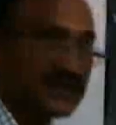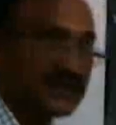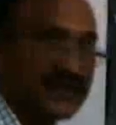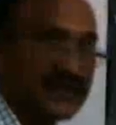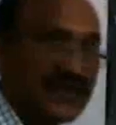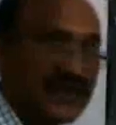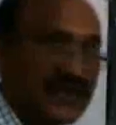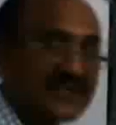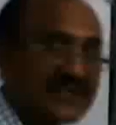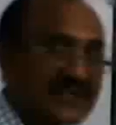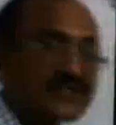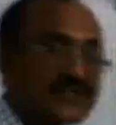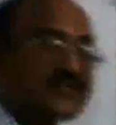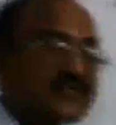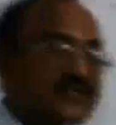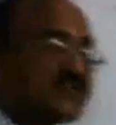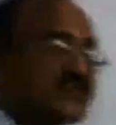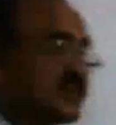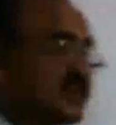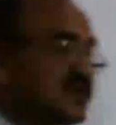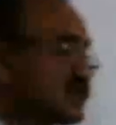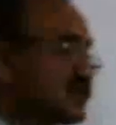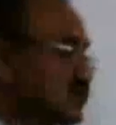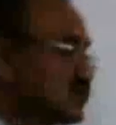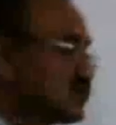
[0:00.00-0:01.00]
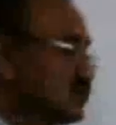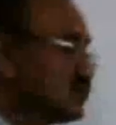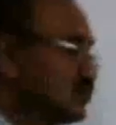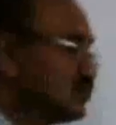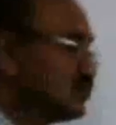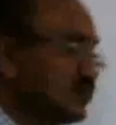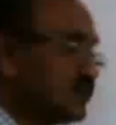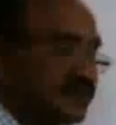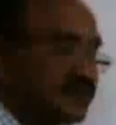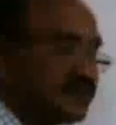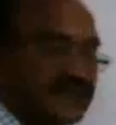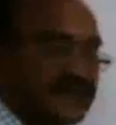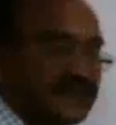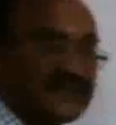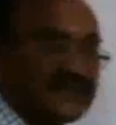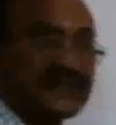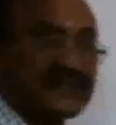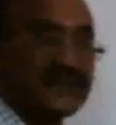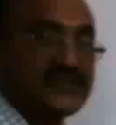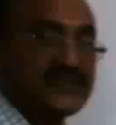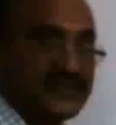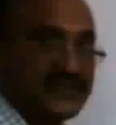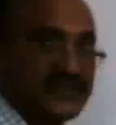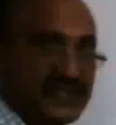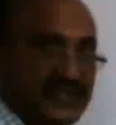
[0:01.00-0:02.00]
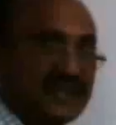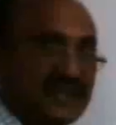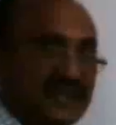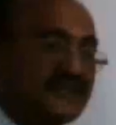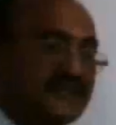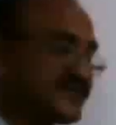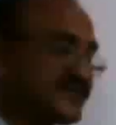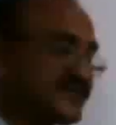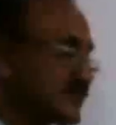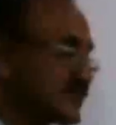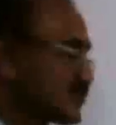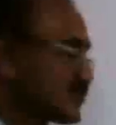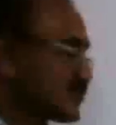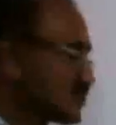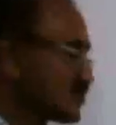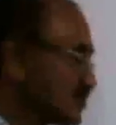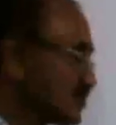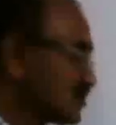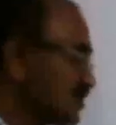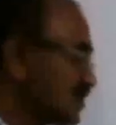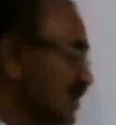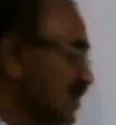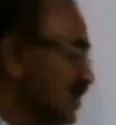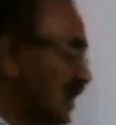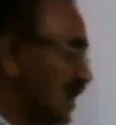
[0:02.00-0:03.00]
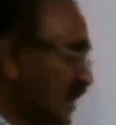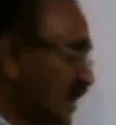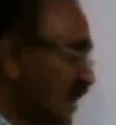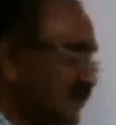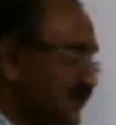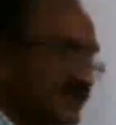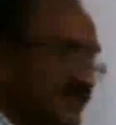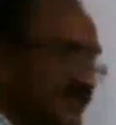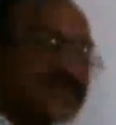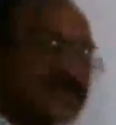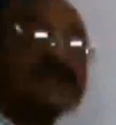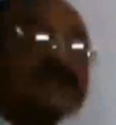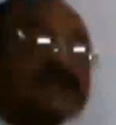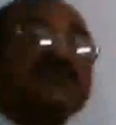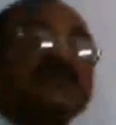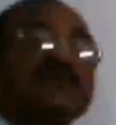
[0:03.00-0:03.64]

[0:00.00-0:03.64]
gaseous state to liquid state, it's condensation, and the next